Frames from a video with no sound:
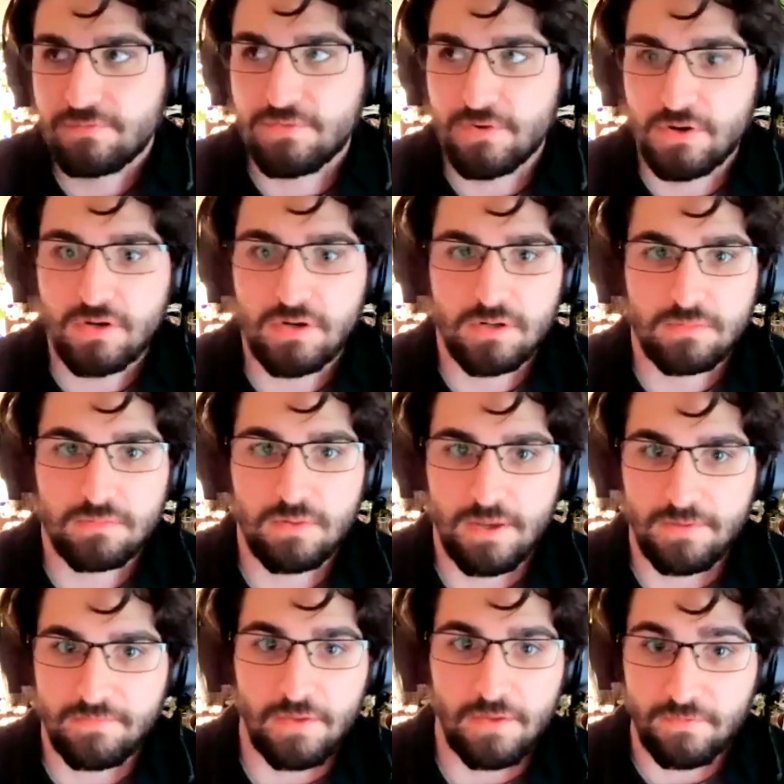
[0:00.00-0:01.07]
for
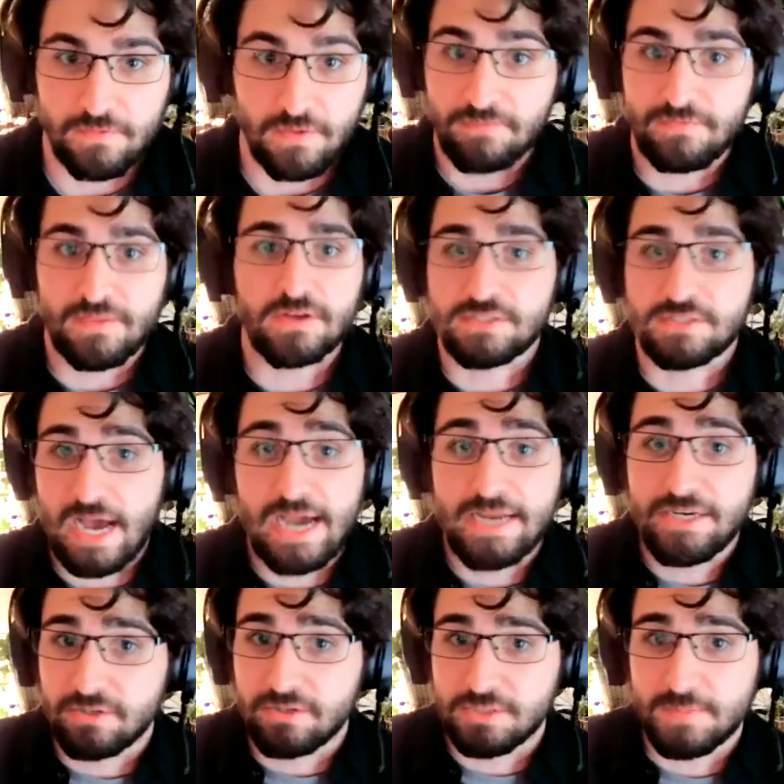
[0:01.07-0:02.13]
if if if they're
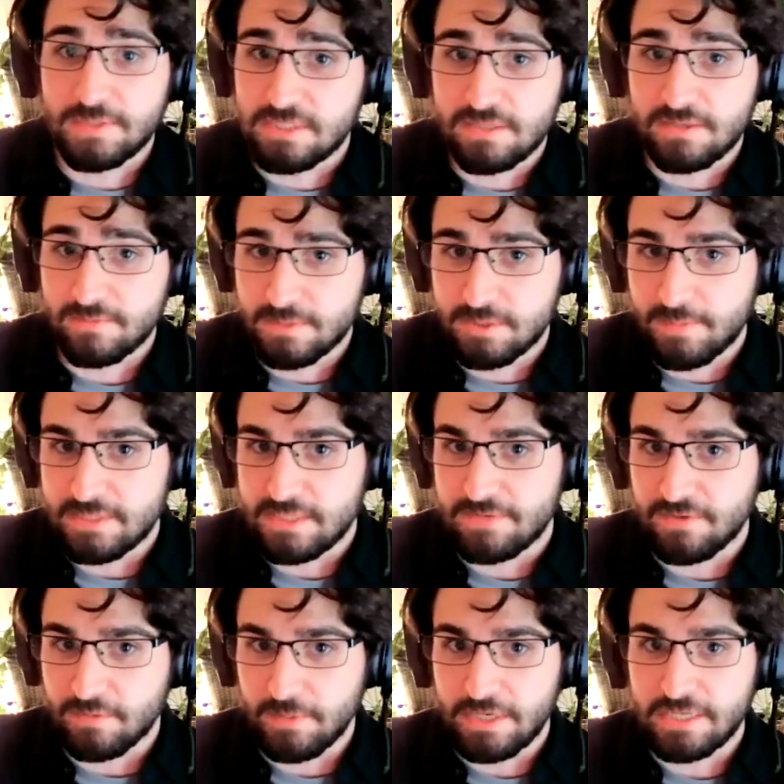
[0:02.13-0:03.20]
tied to a specific,
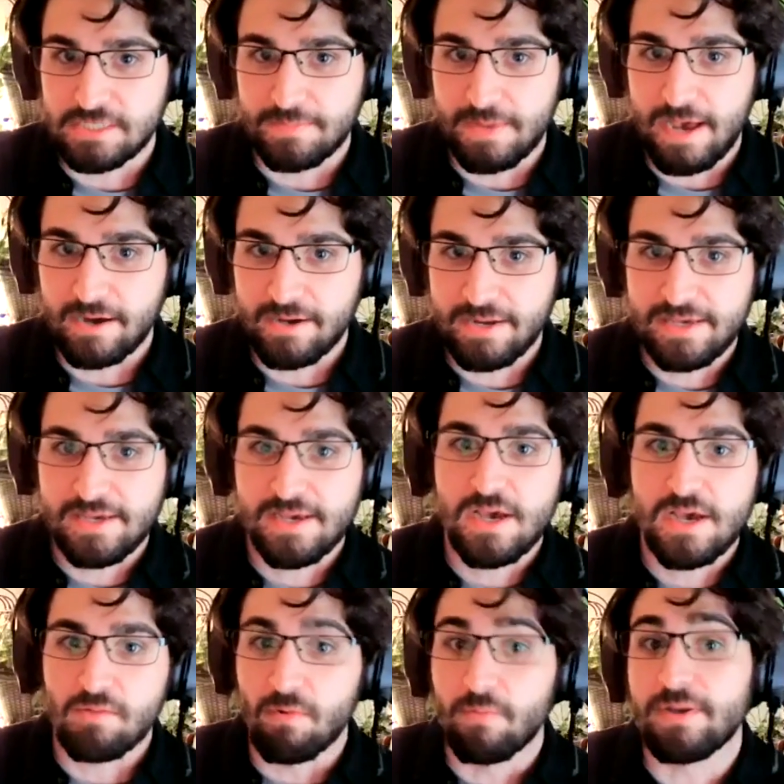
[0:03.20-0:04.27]
specific municipality,
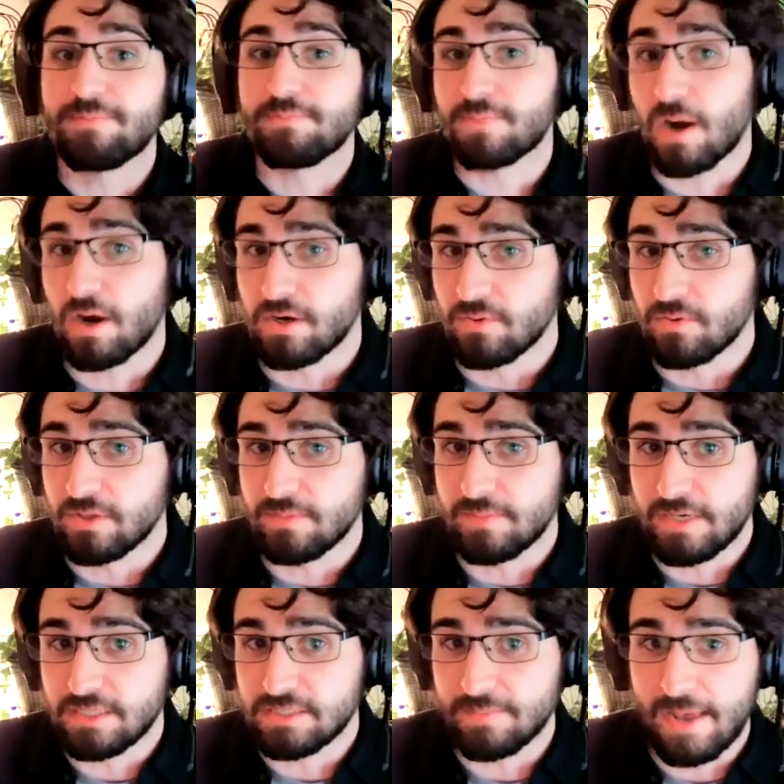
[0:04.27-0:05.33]
when we partner with a
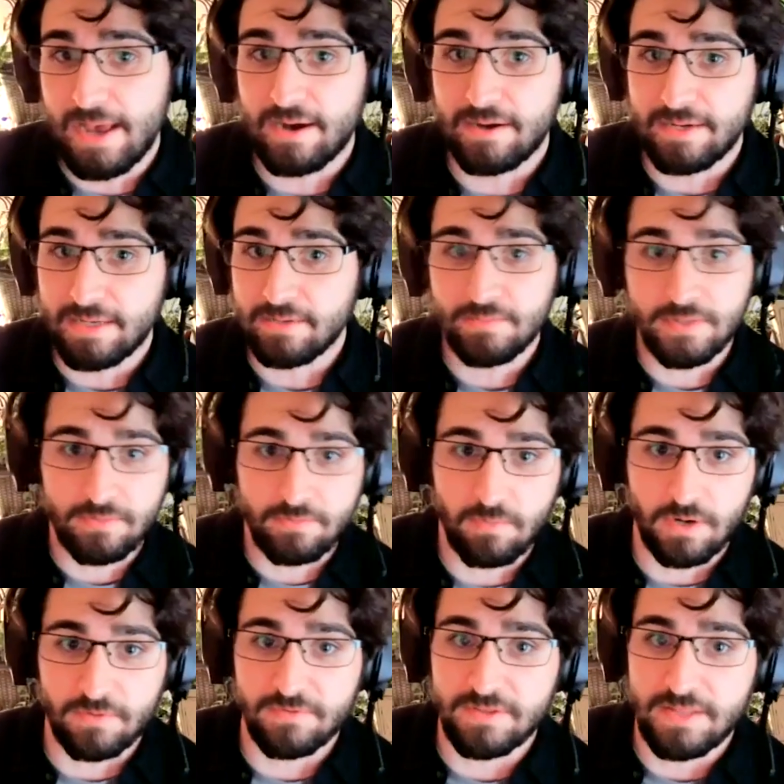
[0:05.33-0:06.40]
municipality and we
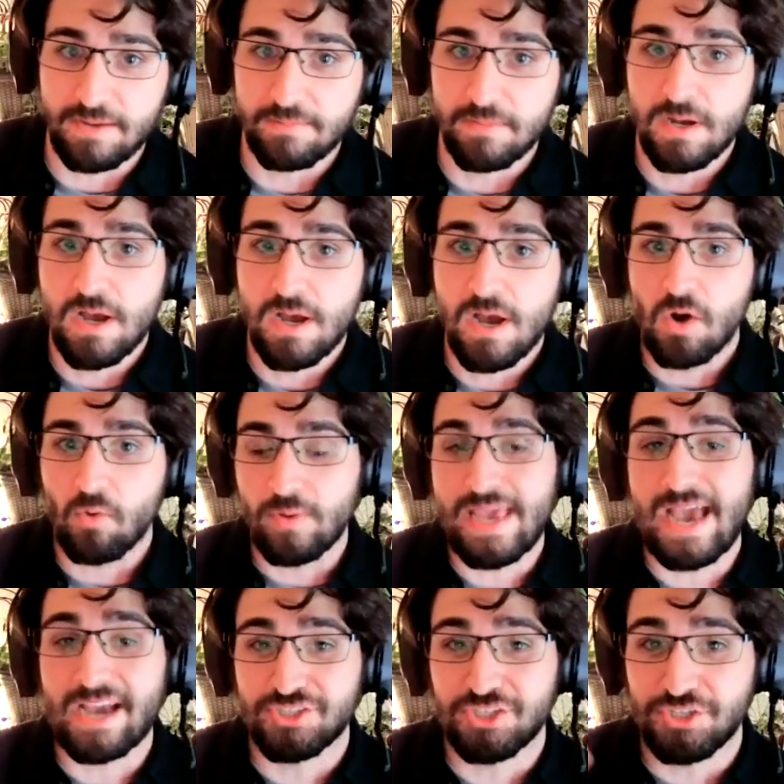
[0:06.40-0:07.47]
work for them, we
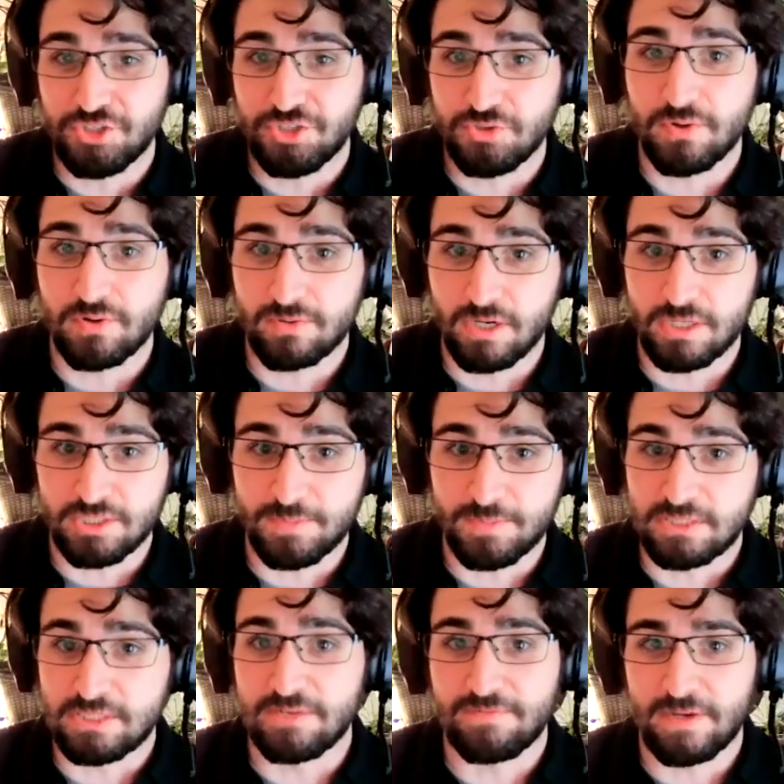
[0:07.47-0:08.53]
actually do a, a,
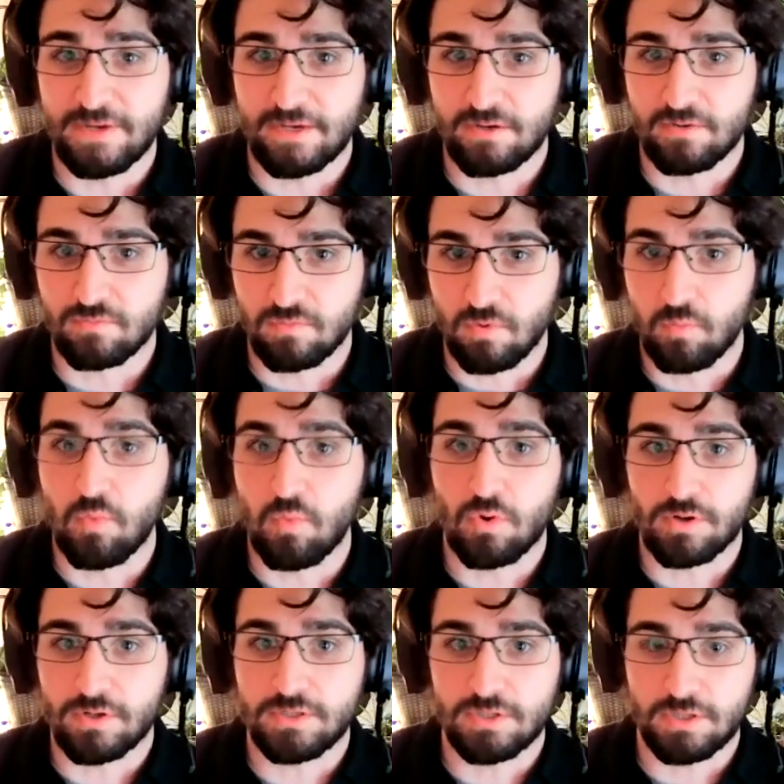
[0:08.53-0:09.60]
specific
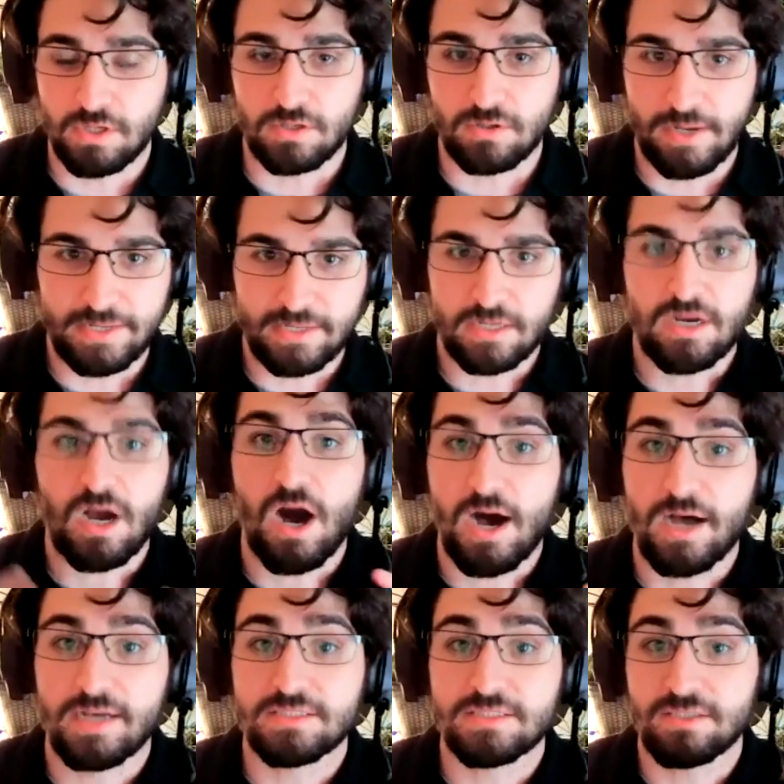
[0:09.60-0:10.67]
reward or like
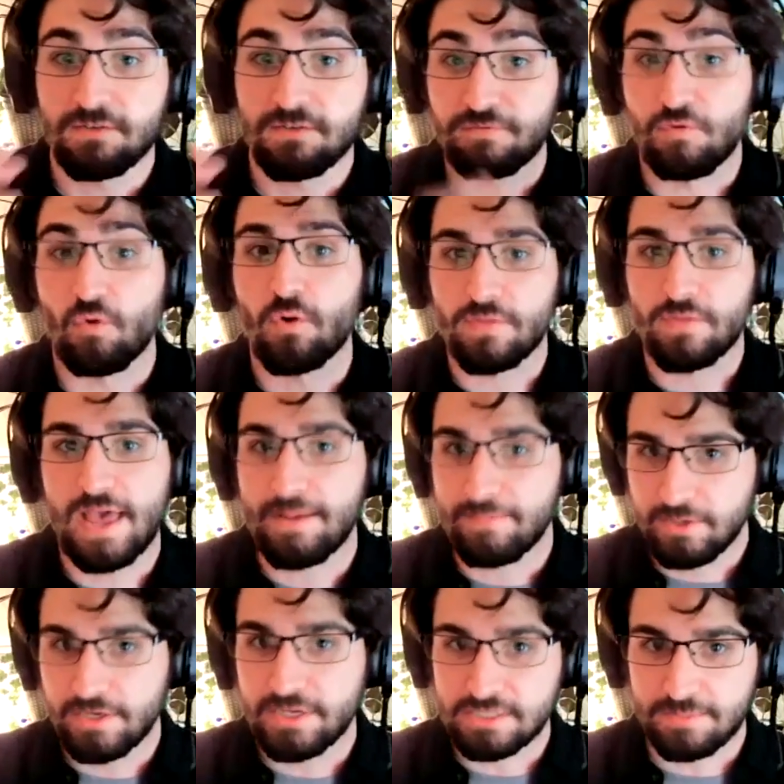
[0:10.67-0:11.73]
cause for that
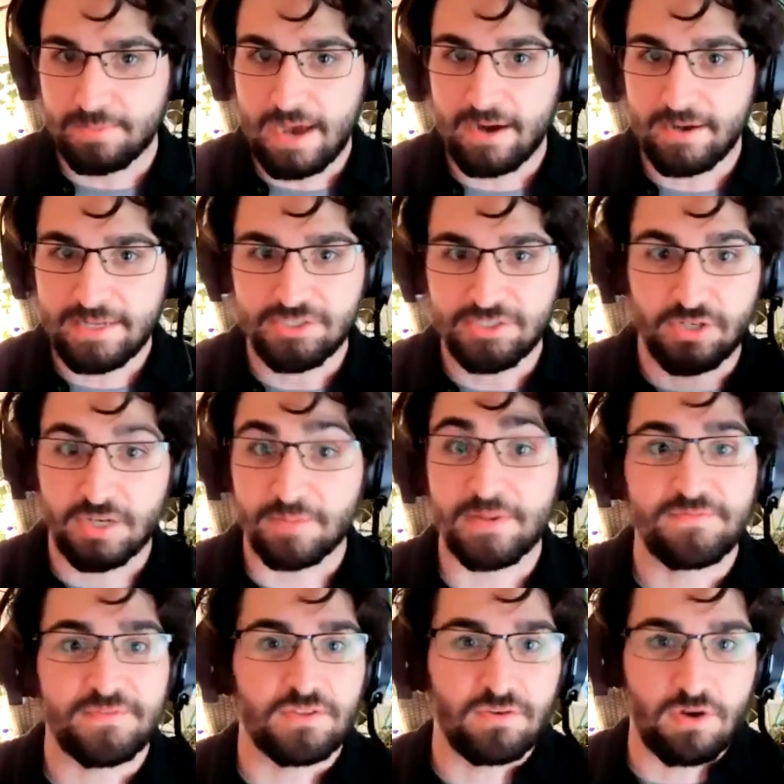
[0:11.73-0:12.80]
municipality. So it could be
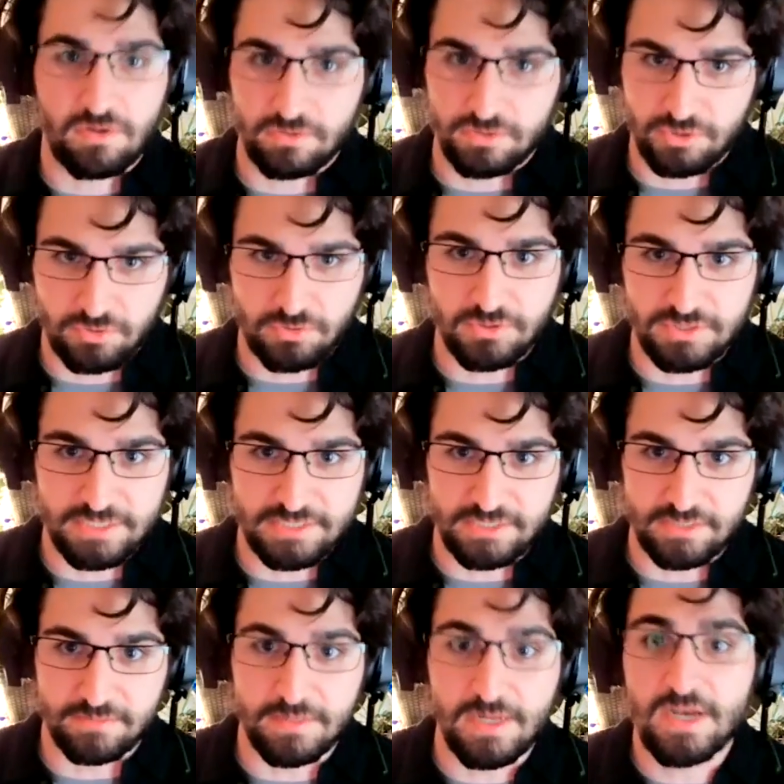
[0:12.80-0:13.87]
for the local school
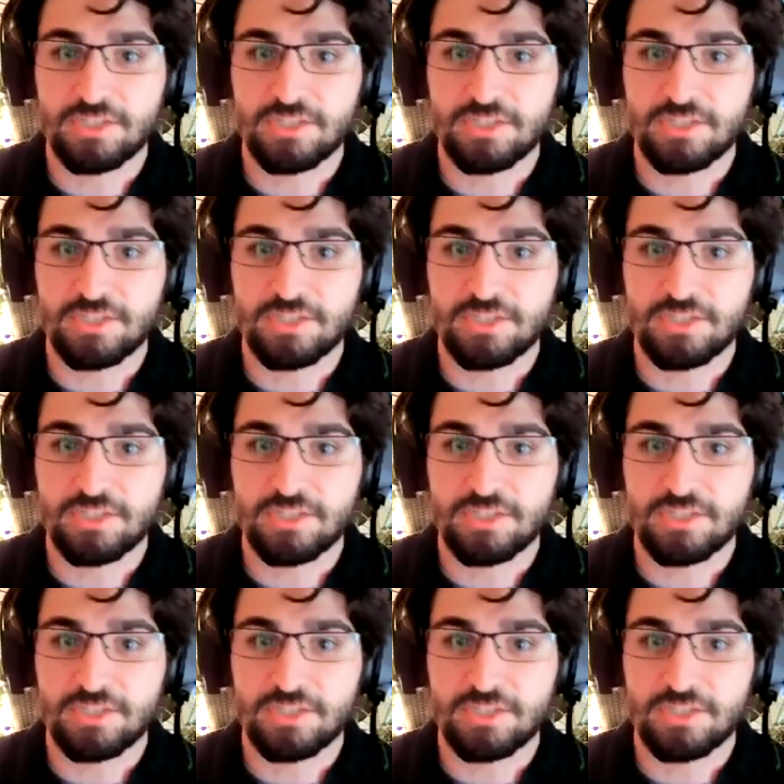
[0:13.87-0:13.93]
system.